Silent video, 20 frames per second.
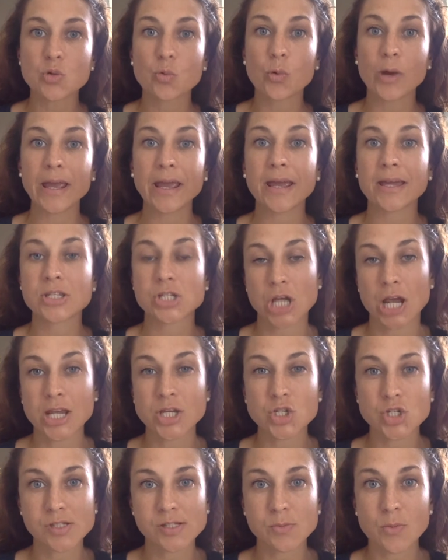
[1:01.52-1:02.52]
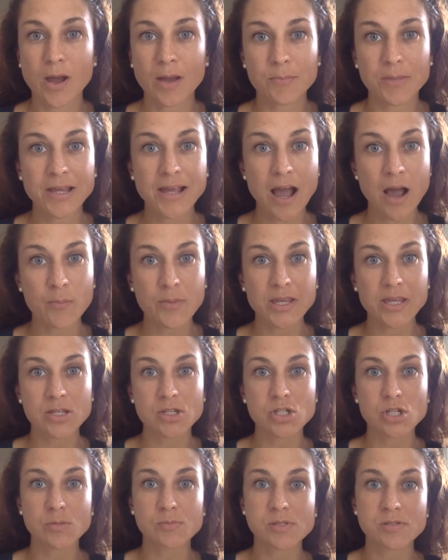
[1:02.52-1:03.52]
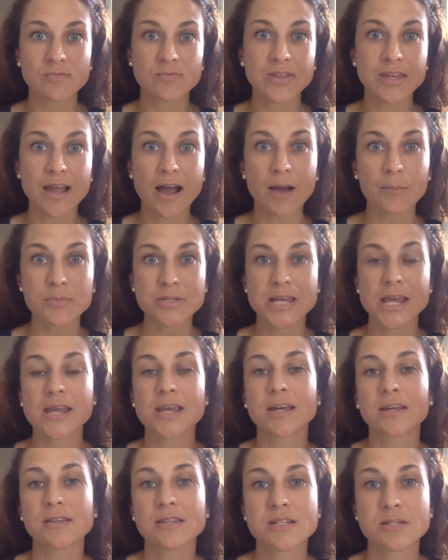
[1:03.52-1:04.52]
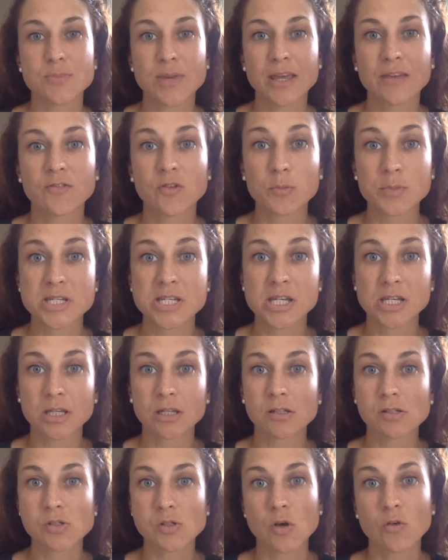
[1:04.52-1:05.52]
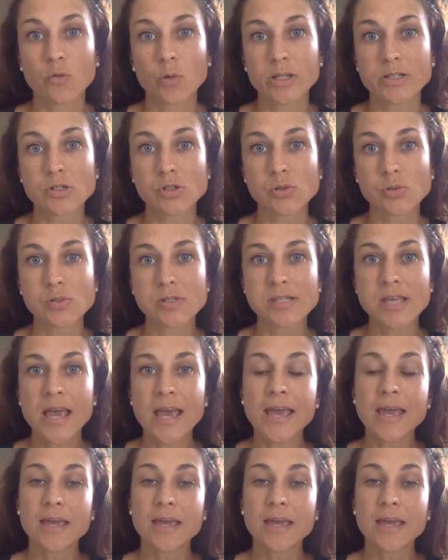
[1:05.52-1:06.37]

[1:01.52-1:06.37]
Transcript: where changes might be coming in terms of the uptake and the demand for particular software tools,